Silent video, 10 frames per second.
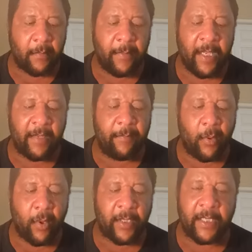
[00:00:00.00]
being
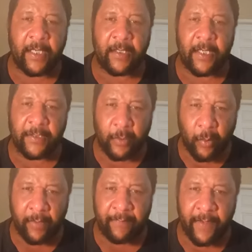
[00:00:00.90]
born again is a
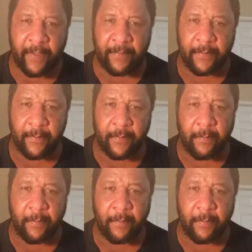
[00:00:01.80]
work of faith,